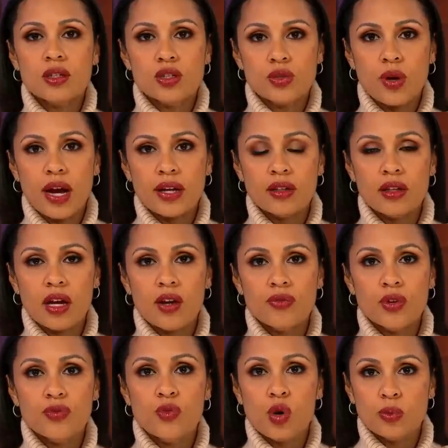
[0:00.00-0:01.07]
in the trial
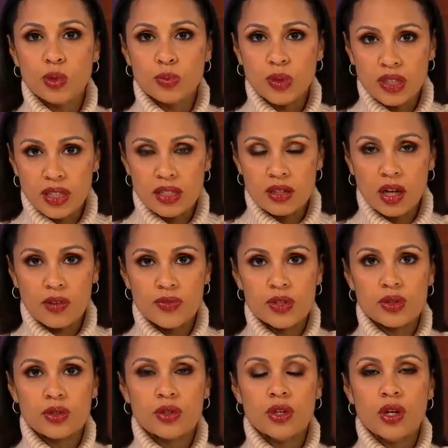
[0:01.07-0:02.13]
of a former police
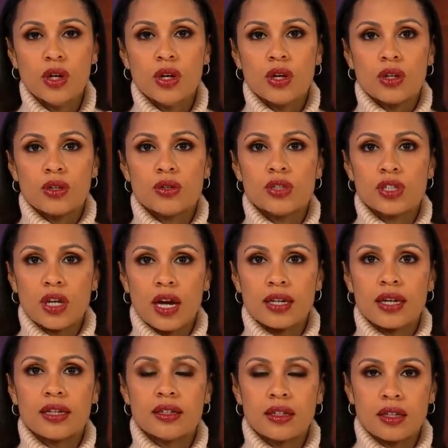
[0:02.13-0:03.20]
officer who
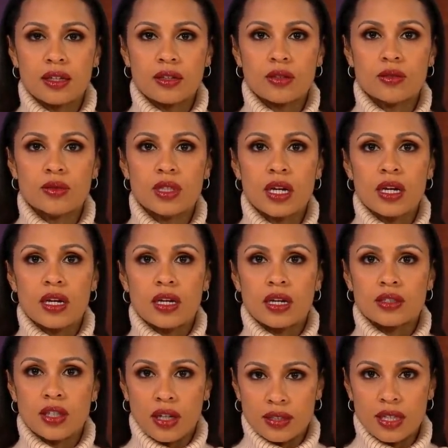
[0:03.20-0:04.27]
shot and killed
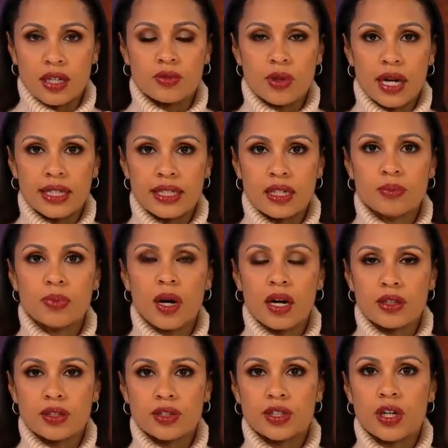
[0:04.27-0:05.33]
Daunte Wright. Kim
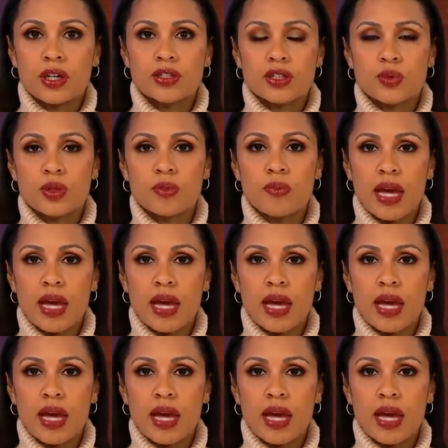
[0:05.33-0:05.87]
Potter charged with